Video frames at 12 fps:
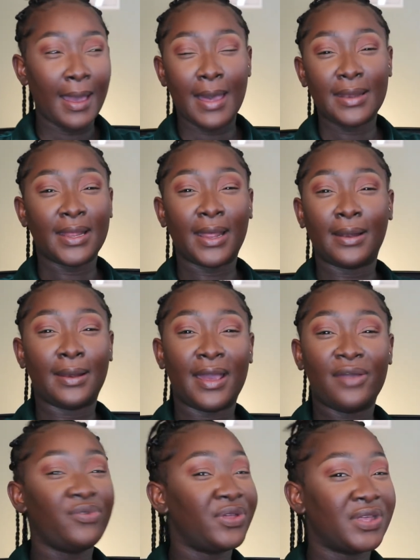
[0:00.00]
And then
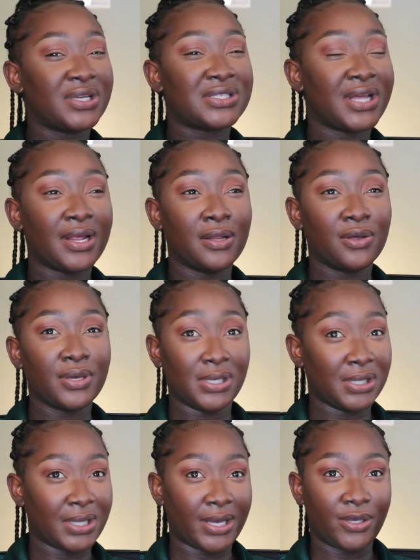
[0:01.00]
everything started
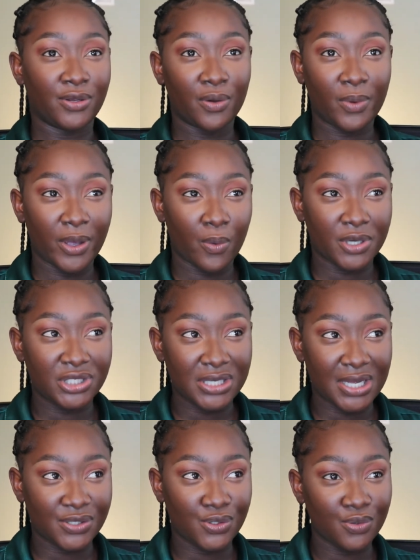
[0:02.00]
looking like, you know, when you're watching
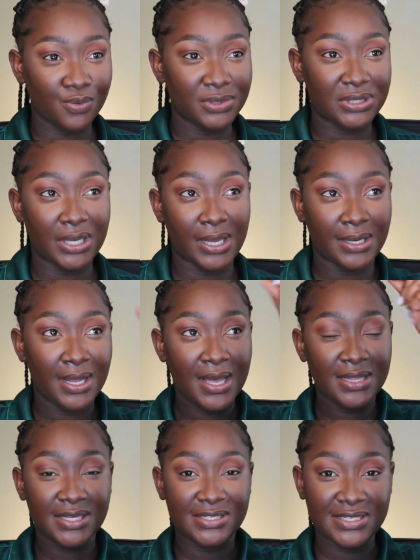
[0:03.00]
cartoons and
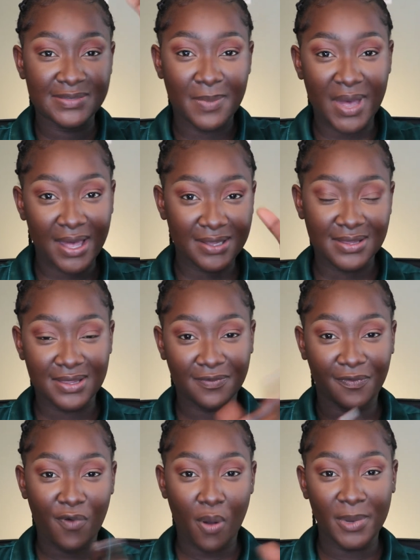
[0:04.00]
there's this math
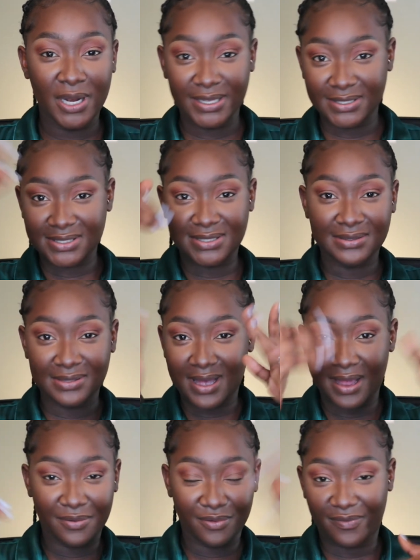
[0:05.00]
formulas,
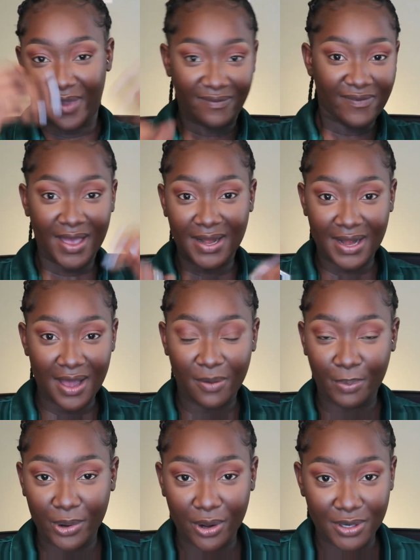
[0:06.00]
I don't know if I find it
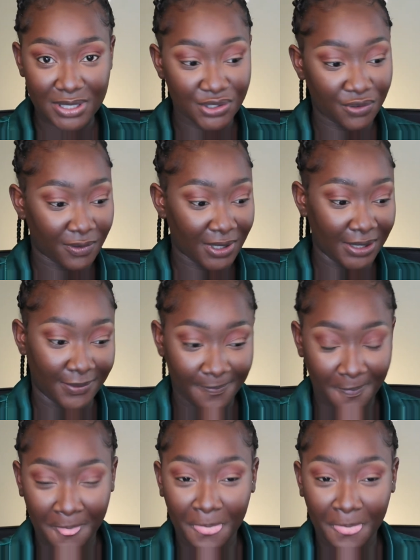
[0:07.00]
out, put it on the screen.